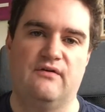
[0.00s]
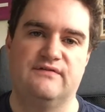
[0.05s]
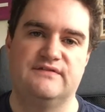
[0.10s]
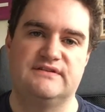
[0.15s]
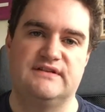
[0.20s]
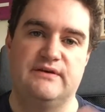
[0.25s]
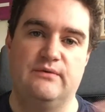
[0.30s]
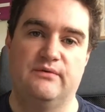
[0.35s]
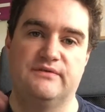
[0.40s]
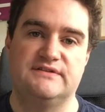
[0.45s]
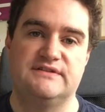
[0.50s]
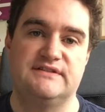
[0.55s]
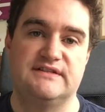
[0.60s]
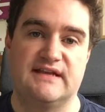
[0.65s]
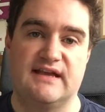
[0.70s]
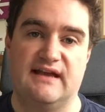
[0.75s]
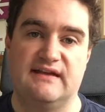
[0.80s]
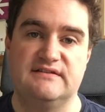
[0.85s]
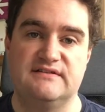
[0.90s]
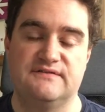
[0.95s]
obviously wanted to
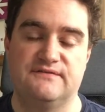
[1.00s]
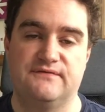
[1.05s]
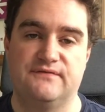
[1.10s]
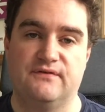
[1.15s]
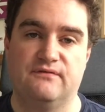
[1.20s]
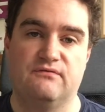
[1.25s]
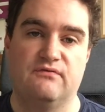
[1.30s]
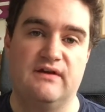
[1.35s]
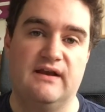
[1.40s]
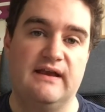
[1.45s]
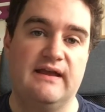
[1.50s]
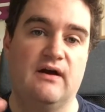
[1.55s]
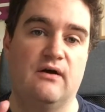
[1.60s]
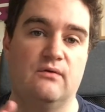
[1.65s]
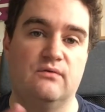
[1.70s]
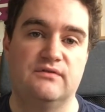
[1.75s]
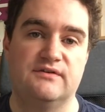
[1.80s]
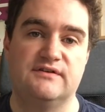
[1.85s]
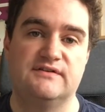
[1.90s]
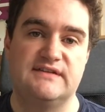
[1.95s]
cater for really
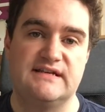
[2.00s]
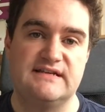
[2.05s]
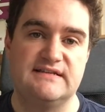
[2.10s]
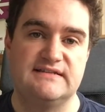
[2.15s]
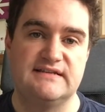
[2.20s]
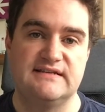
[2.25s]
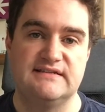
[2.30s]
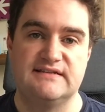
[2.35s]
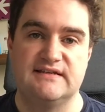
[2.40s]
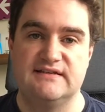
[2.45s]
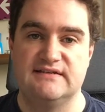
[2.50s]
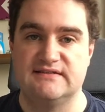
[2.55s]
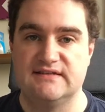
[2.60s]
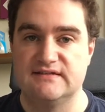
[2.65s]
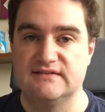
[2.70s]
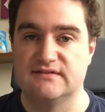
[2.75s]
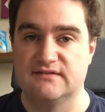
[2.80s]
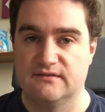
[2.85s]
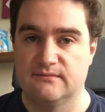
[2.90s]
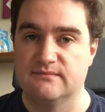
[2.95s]
old DCC
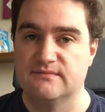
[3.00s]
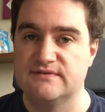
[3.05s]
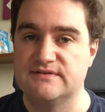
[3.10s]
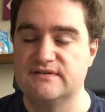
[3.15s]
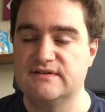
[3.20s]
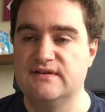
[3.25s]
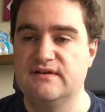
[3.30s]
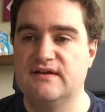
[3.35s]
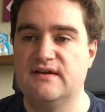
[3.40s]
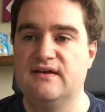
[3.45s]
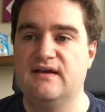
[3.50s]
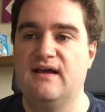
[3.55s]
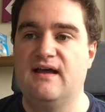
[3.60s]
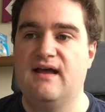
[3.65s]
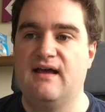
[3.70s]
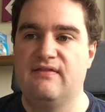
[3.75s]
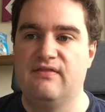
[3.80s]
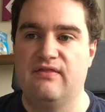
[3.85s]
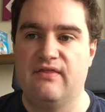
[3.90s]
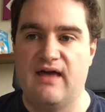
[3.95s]
systems.
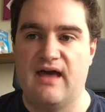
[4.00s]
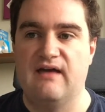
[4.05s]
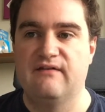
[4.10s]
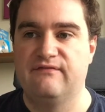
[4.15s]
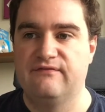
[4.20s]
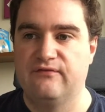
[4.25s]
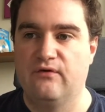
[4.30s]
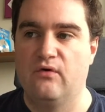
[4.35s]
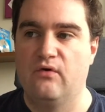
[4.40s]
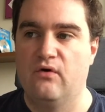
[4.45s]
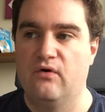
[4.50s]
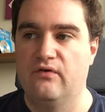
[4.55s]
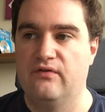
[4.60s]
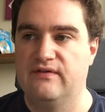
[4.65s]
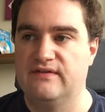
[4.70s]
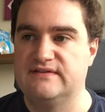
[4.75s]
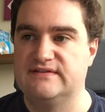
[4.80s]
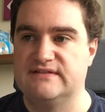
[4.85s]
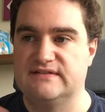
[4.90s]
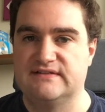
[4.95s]
Therefore,
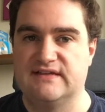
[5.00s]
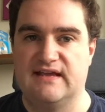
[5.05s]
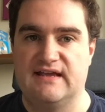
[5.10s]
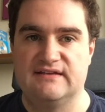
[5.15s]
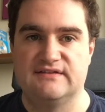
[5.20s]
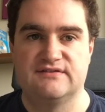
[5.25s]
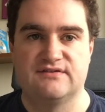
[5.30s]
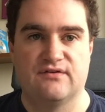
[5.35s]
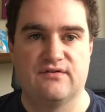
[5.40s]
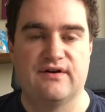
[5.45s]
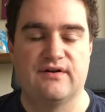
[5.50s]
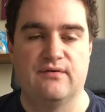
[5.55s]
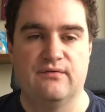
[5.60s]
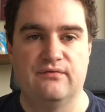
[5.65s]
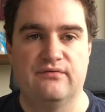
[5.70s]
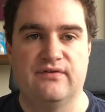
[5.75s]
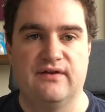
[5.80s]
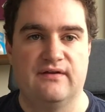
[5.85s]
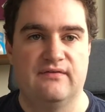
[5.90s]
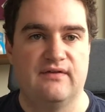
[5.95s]
this is a historical
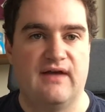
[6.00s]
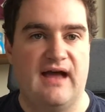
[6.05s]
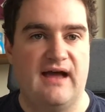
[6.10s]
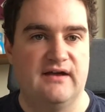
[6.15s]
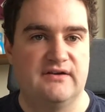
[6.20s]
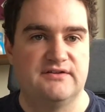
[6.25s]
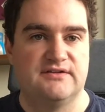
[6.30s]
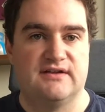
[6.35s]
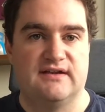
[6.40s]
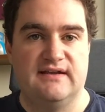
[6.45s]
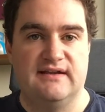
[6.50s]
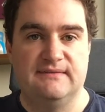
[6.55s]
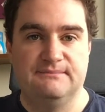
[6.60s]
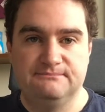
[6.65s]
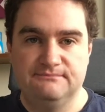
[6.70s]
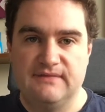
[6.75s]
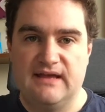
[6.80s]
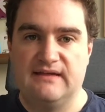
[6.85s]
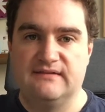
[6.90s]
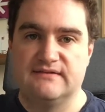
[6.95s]
thing that actually,
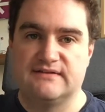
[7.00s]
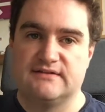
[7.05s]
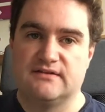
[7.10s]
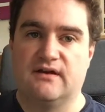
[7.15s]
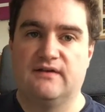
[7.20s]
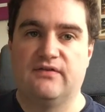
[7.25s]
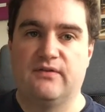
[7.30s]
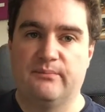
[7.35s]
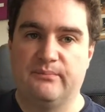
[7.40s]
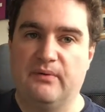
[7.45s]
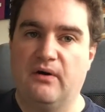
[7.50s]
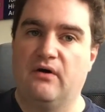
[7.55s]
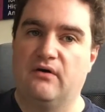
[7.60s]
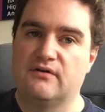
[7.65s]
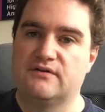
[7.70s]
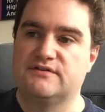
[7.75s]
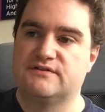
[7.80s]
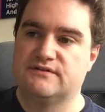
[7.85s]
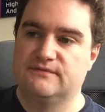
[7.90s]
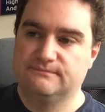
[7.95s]
inside the
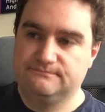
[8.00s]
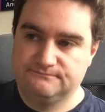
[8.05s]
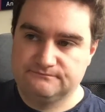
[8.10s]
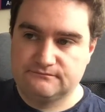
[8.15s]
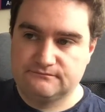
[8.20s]
box